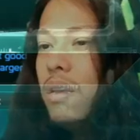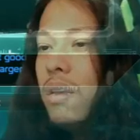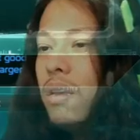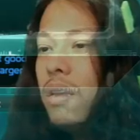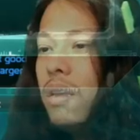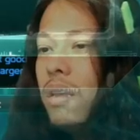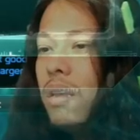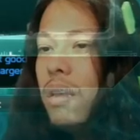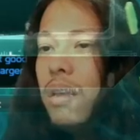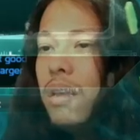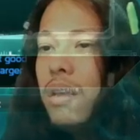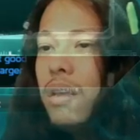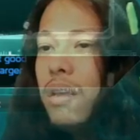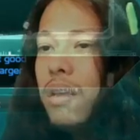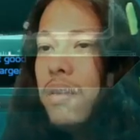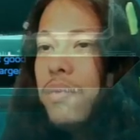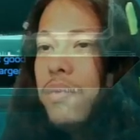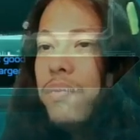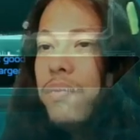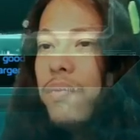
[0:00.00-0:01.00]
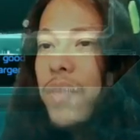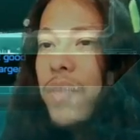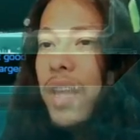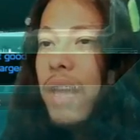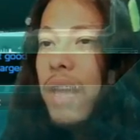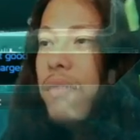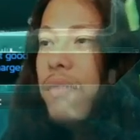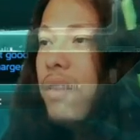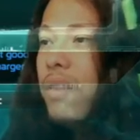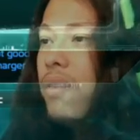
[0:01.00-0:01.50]
and
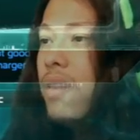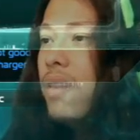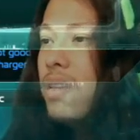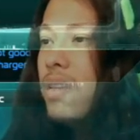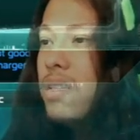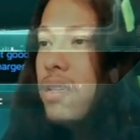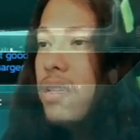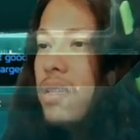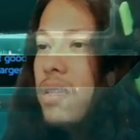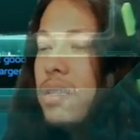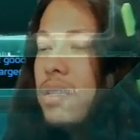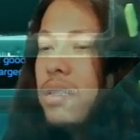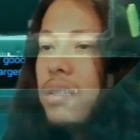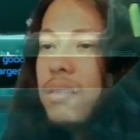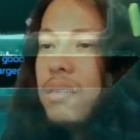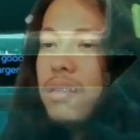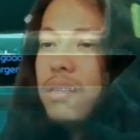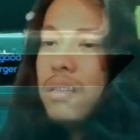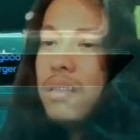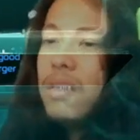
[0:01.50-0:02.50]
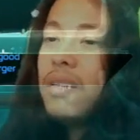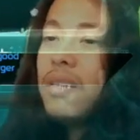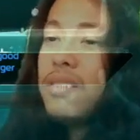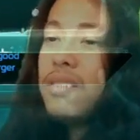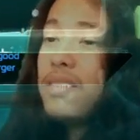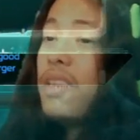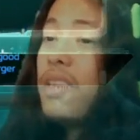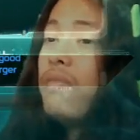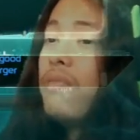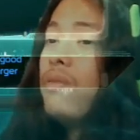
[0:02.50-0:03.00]
having this is gonna
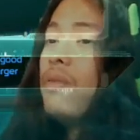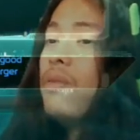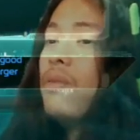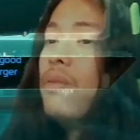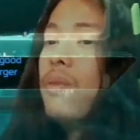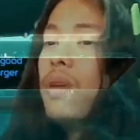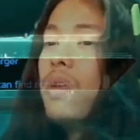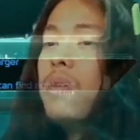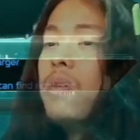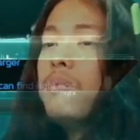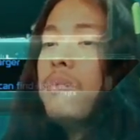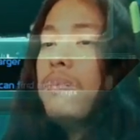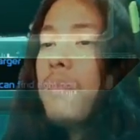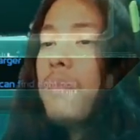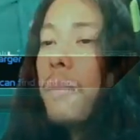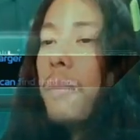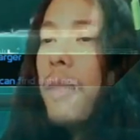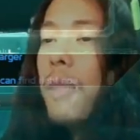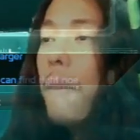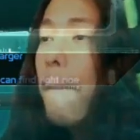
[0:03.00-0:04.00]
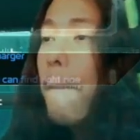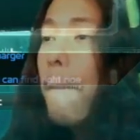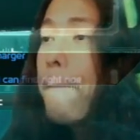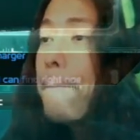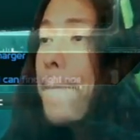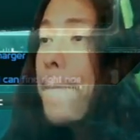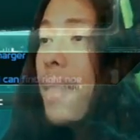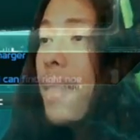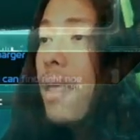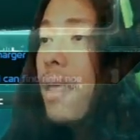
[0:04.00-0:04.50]
save you. Okay, now
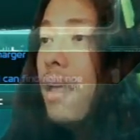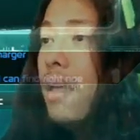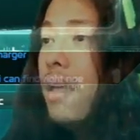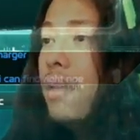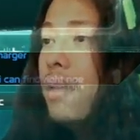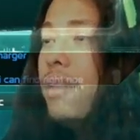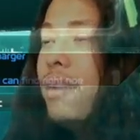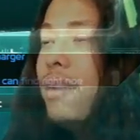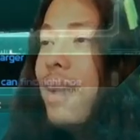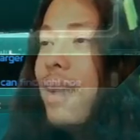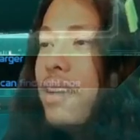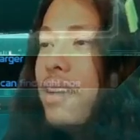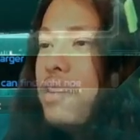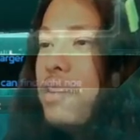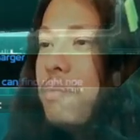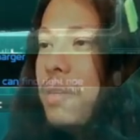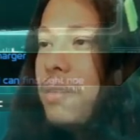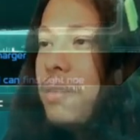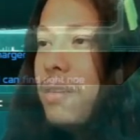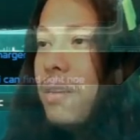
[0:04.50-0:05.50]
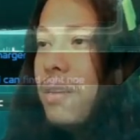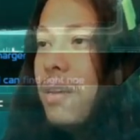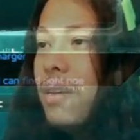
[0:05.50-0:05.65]
detachment.